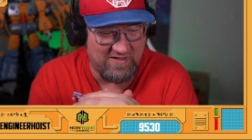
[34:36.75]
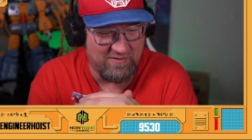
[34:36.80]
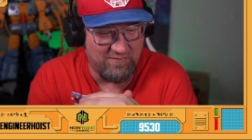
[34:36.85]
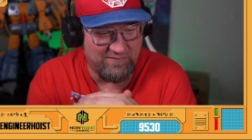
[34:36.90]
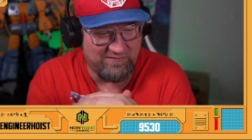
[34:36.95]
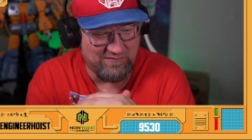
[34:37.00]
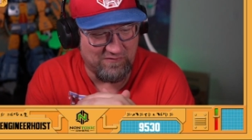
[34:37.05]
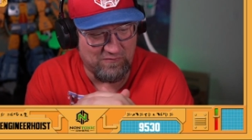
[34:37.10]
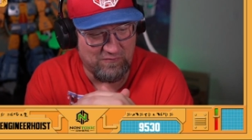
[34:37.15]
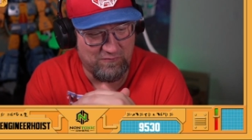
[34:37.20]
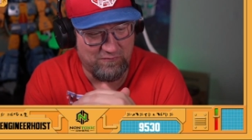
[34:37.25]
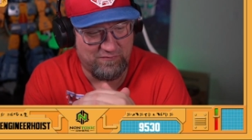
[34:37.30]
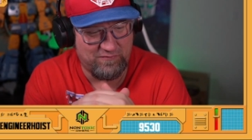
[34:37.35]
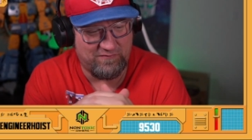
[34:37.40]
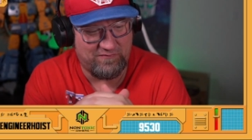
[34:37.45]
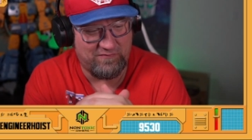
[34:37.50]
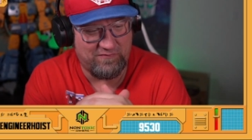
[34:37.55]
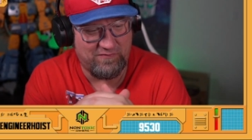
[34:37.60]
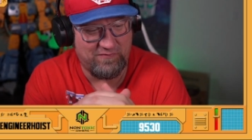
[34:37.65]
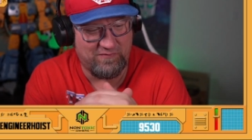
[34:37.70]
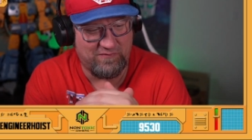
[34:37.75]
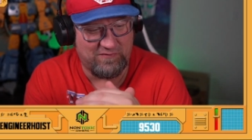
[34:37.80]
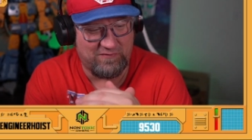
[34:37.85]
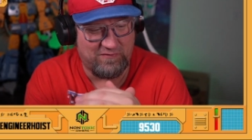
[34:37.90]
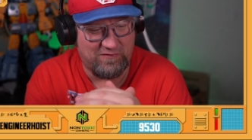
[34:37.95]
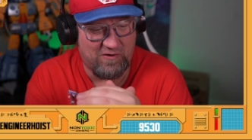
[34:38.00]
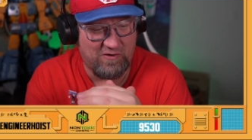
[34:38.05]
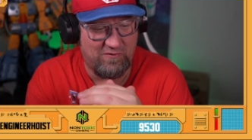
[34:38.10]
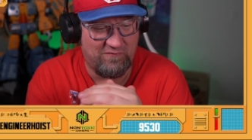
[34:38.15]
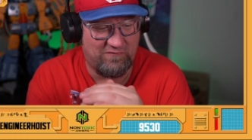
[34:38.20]
It was a holder for the
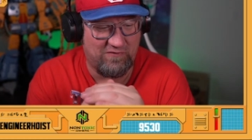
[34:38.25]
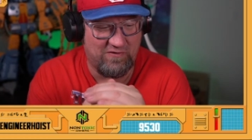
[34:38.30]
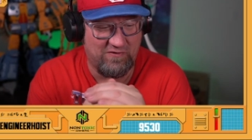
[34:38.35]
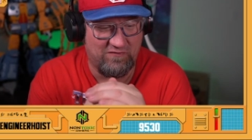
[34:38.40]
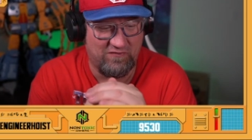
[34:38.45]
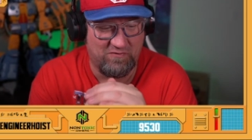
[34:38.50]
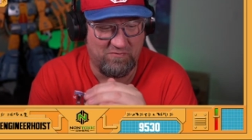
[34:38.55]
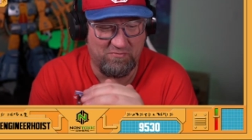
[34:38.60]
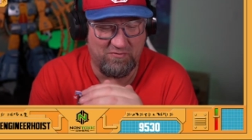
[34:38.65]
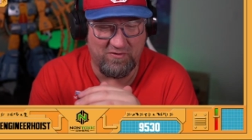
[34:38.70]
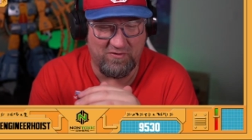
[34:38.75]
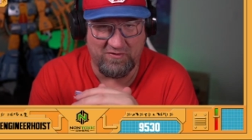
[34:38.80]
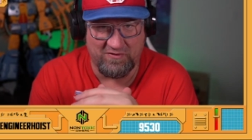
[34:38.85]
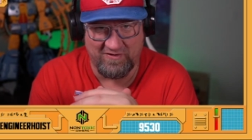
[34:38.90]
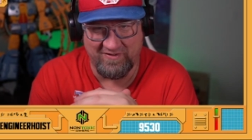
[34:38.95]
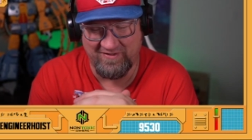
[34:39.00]
card treasury plug.